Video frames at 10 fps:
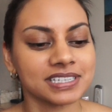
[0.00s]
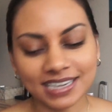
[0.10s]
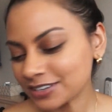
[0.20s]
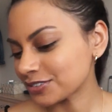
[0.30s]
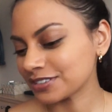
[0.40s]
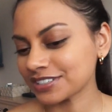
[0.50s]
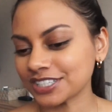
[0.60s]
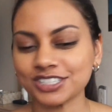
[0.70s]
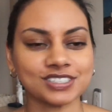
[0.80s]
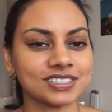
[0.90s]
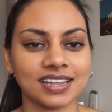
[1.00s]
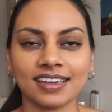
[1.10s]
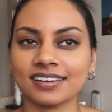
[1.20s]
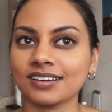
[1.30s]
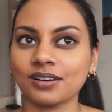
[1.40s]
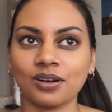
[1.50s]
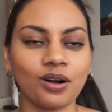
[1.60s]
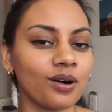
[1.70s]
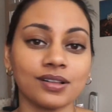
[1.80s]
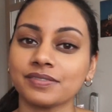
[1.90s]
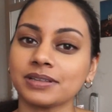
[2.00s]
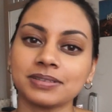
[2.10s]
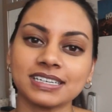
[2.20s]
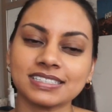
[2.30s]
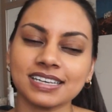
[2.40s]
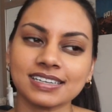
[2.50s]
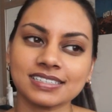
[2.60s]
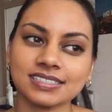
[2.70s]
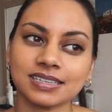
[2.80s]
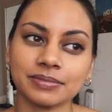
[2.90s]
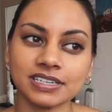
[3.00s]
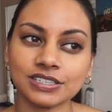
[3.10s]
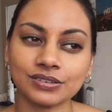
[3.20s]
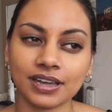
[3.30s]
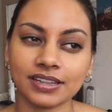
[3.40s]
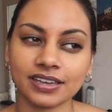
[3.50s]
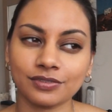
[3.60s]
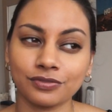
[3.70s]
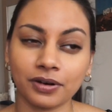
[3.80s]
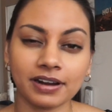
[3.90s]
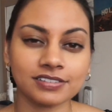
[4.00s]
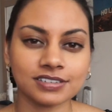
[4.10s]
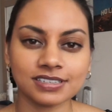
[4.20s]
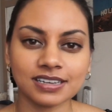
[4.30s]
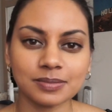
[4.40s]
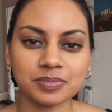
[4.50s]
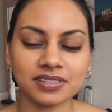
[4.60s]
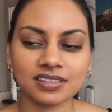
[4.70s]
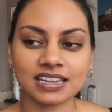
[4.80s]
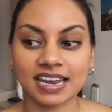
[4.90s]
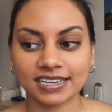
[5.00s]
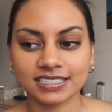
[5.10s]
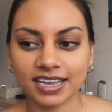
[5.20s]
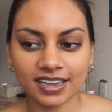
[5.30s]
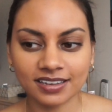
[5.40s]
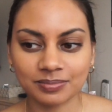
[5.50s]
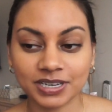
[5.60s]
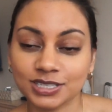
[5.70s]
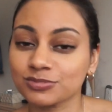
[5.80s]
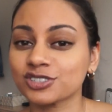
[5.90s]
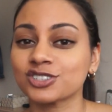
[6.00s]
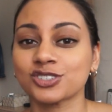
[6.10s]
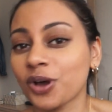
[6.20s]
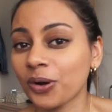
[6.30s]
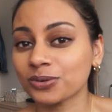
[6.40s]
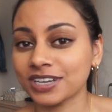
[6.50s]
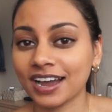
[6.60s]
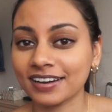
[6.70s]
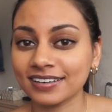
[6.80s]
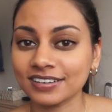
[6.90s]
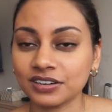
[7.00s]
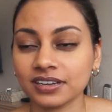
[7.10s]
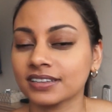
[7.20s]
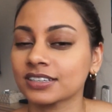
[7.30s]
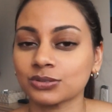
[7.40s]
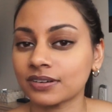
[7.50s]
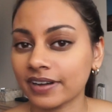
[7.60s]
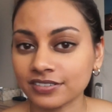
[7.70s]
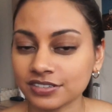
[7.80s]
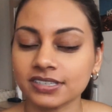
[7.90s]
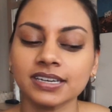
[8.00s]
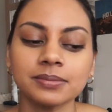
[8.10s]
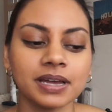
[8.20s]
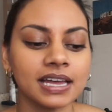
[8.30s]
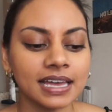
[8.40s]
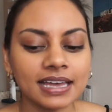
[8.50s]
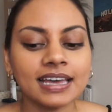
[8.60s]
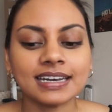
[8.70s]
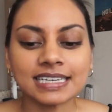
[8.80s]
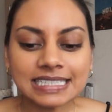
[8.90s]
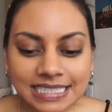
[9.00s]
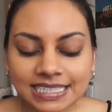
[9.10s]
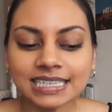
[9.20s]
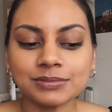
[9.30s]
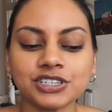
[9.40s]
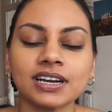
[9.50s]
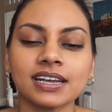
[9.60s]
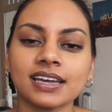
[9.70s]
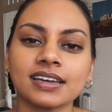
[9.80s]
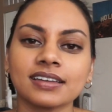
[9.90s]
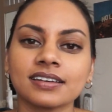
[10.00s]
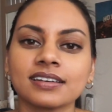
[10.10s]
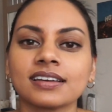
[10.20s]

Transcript: schedule, it's just like all over the place. Like, some nights I'll get like 4 hours of sleep, and then the next night, because I'm so tired, I'll get like 12 hours of sleep. And ideally, I'm trying to get